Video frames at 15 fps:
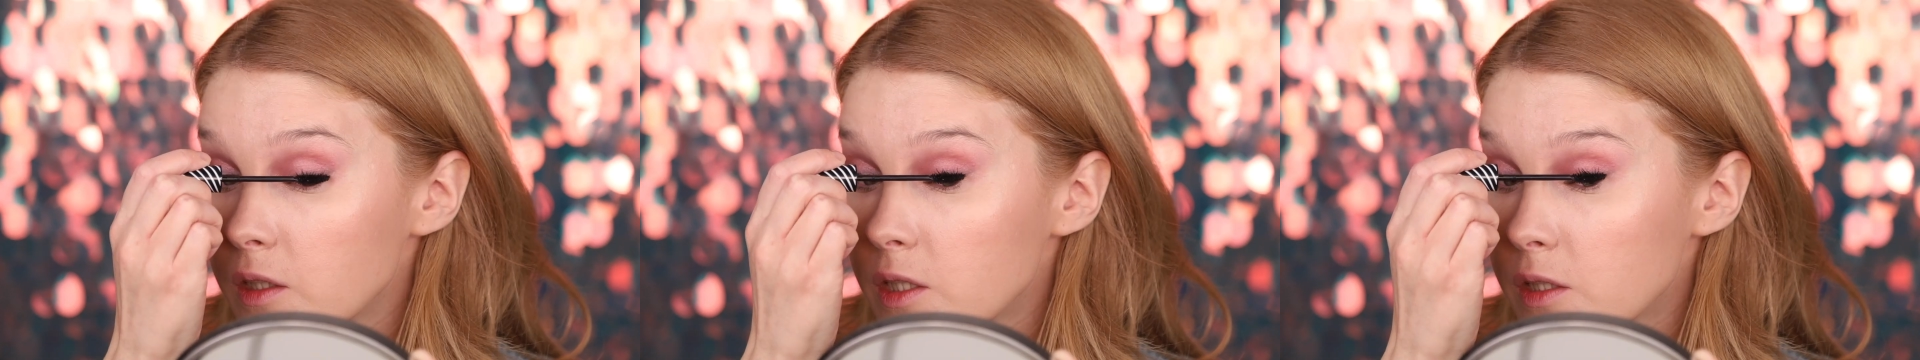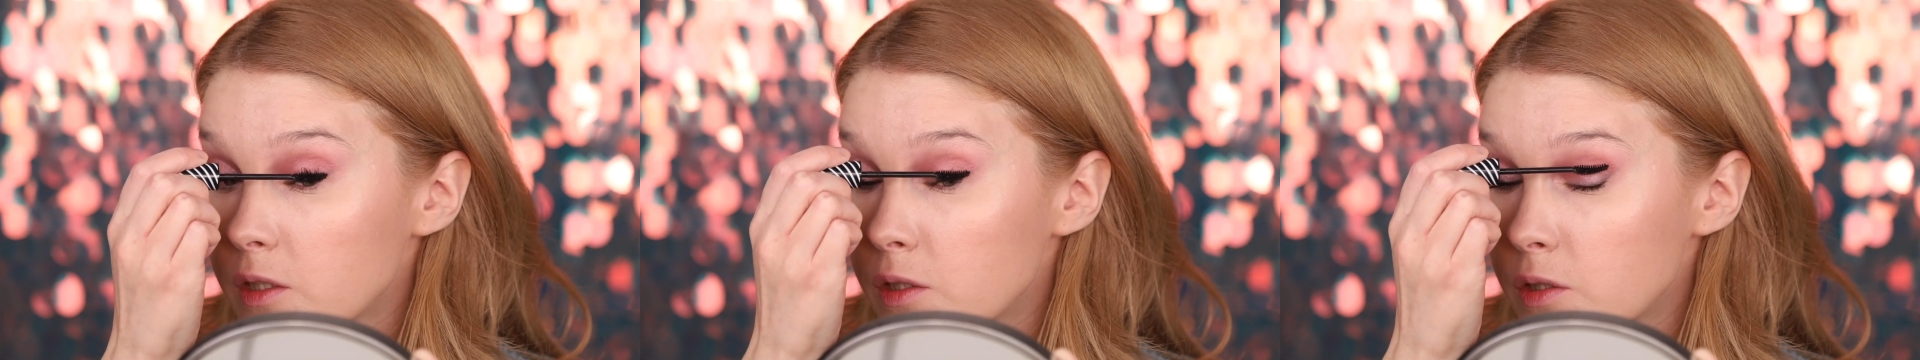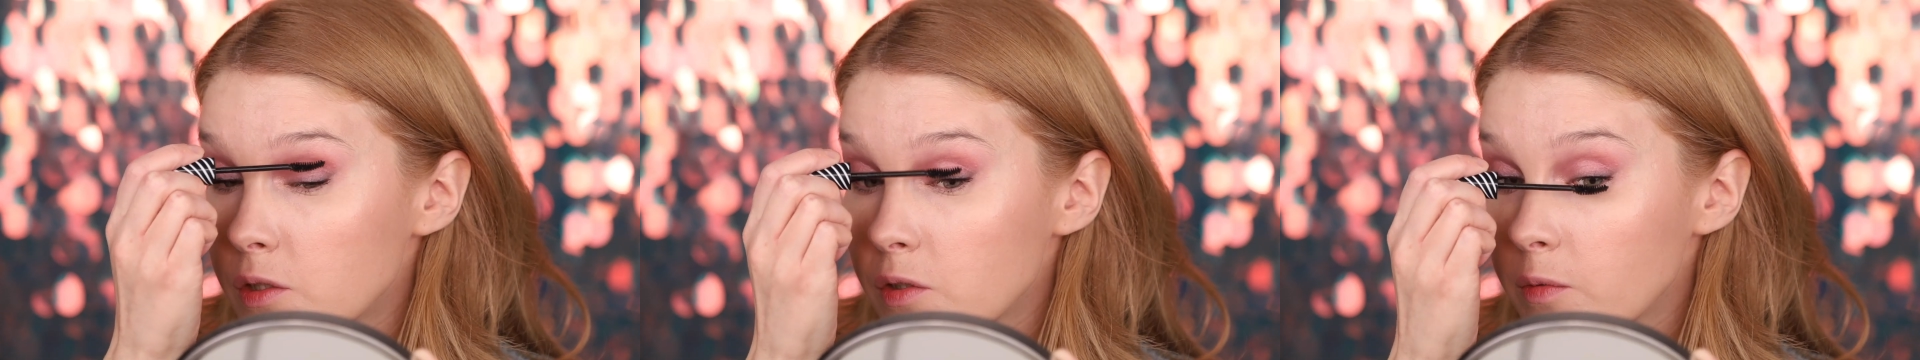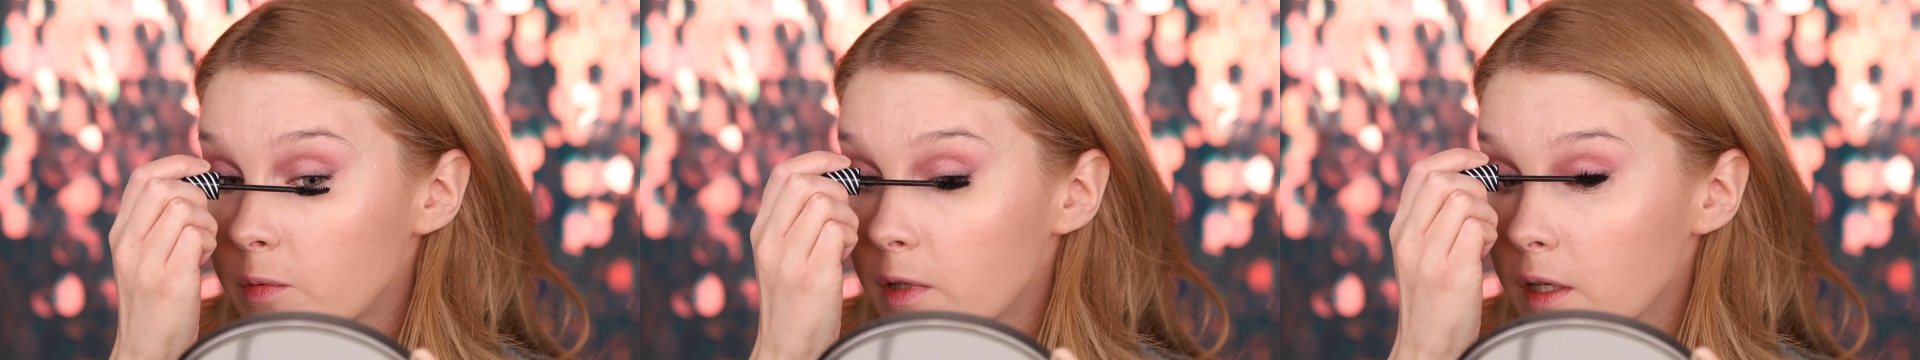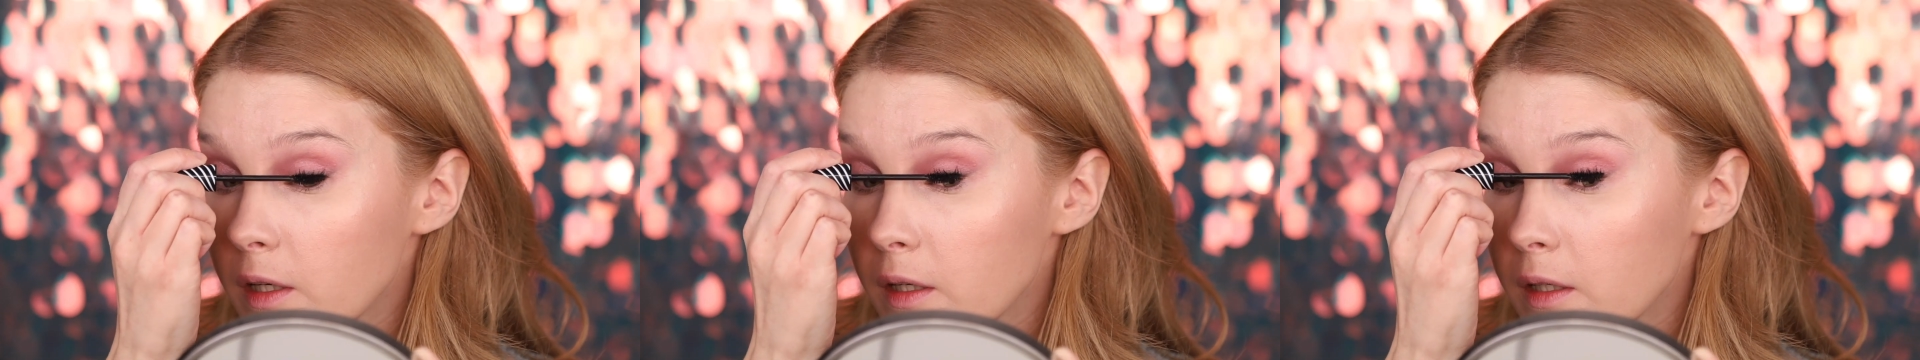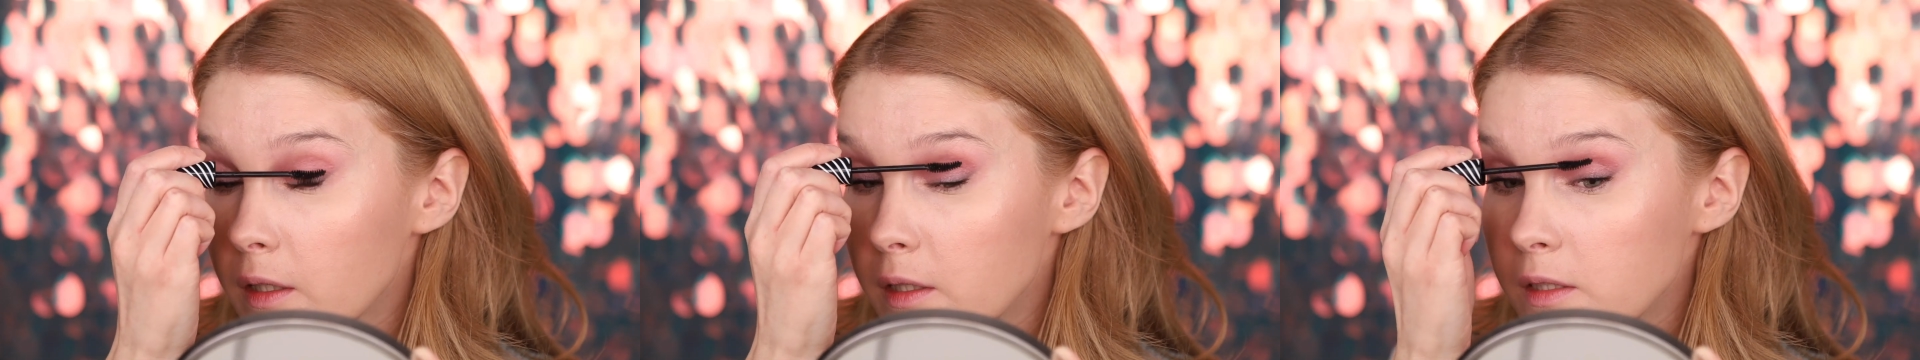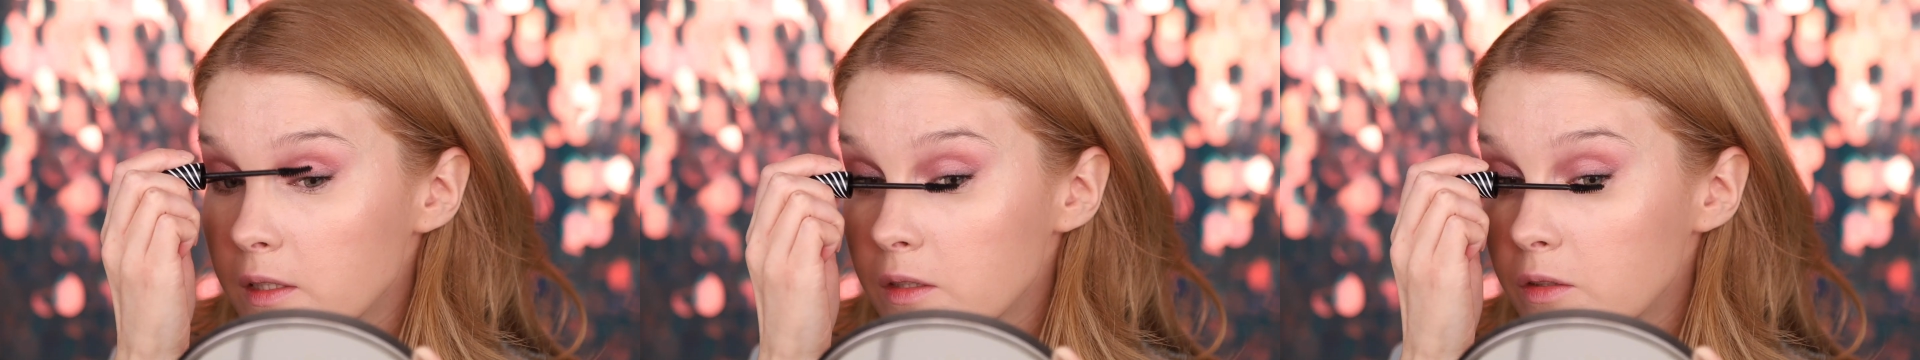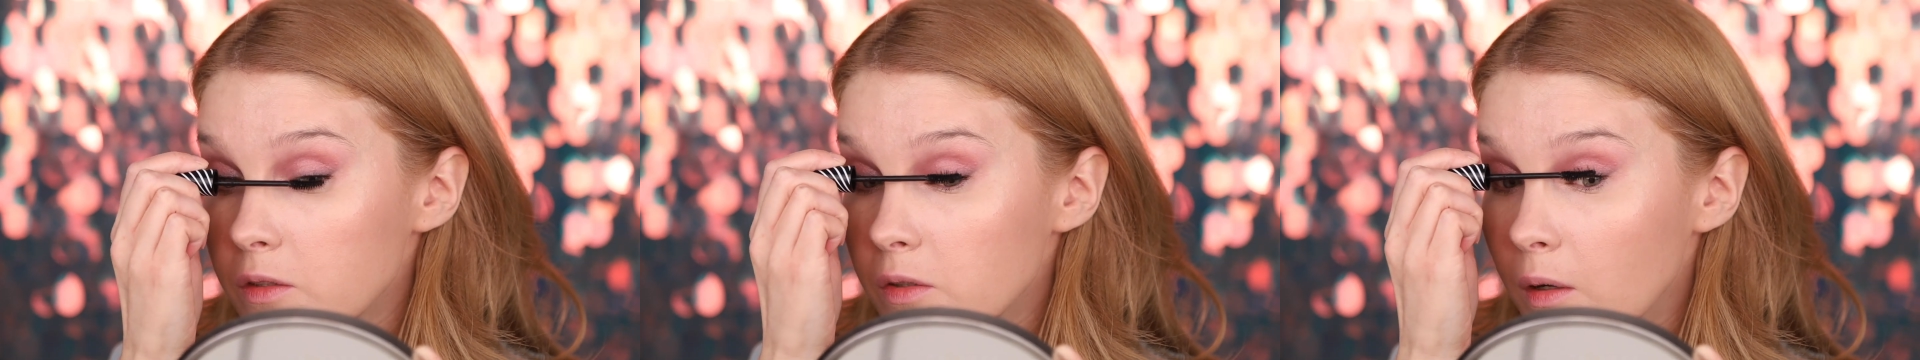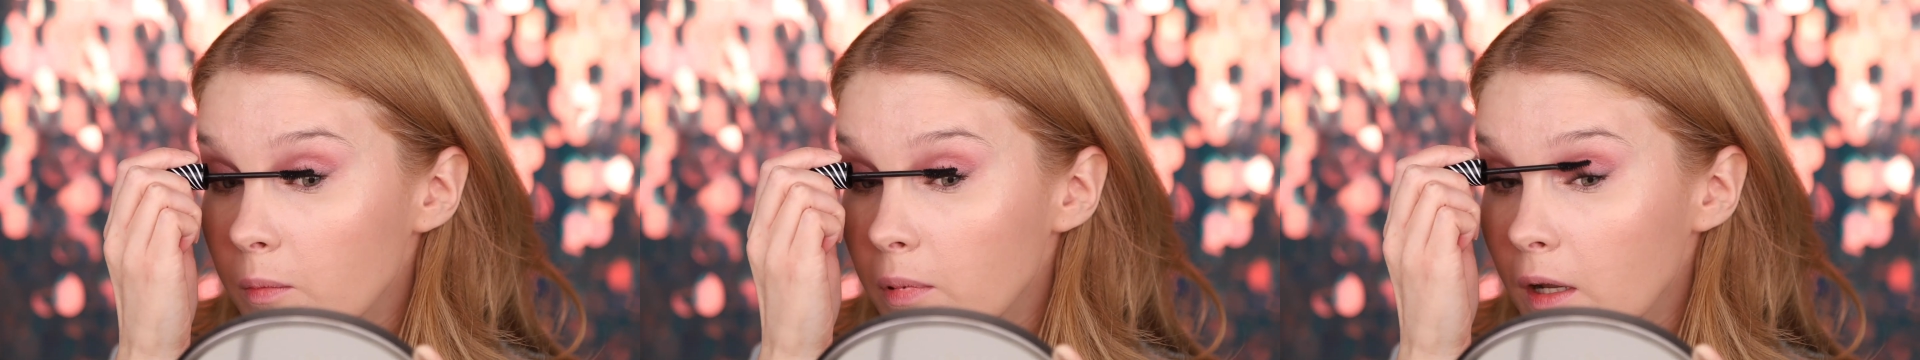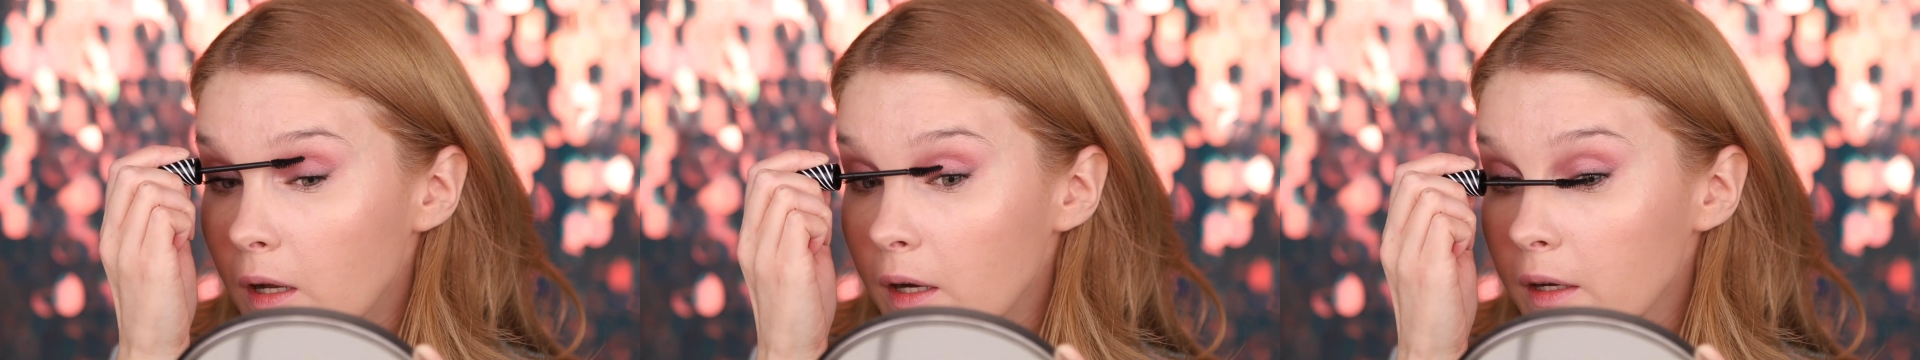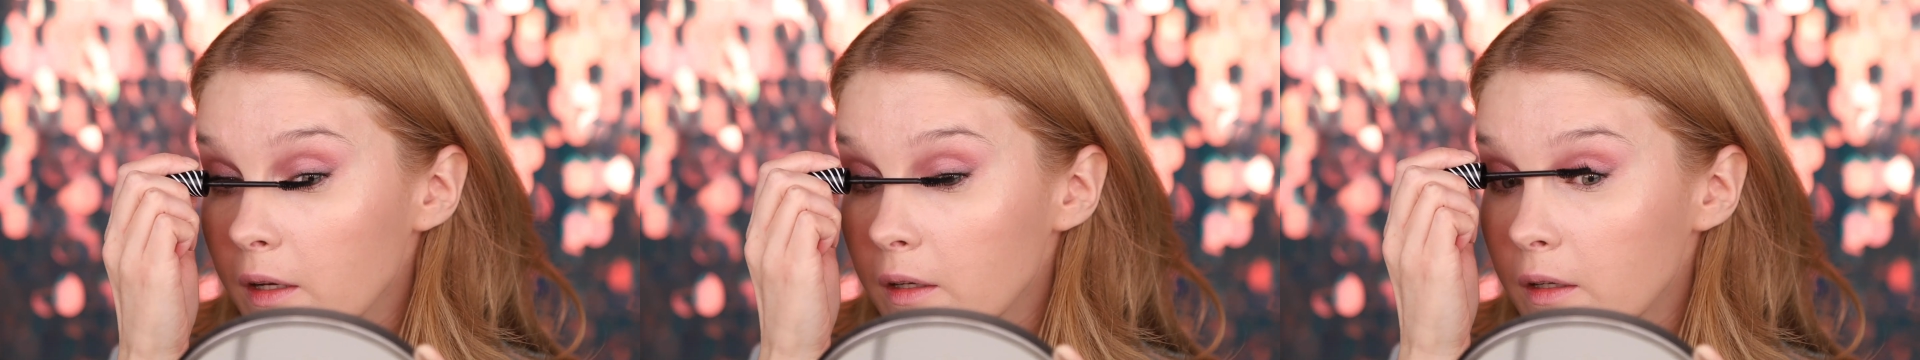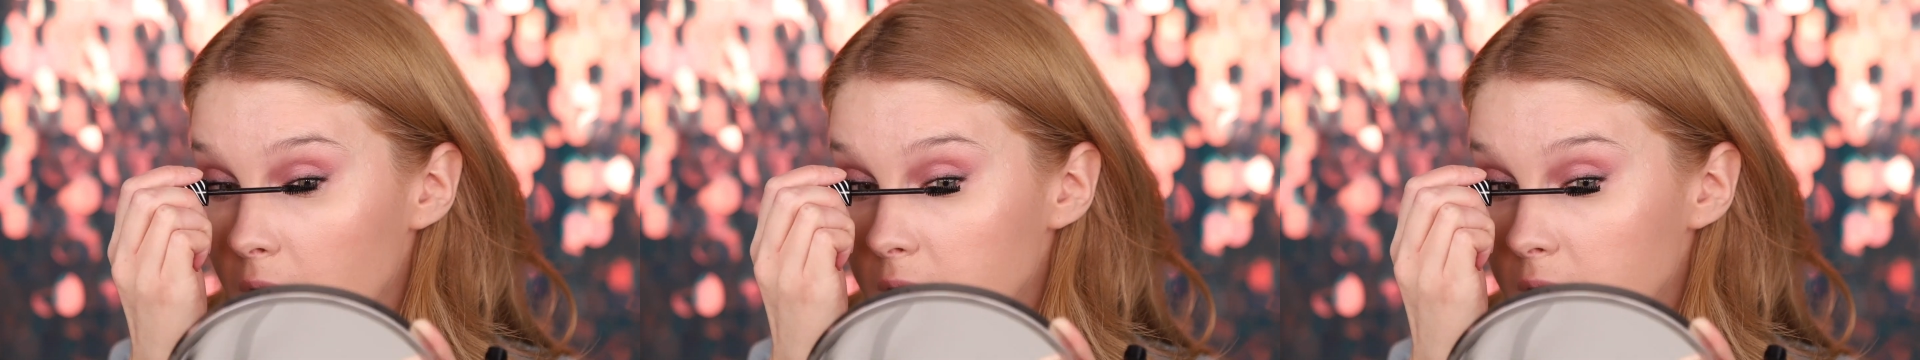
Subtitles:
it's just super easy to apply.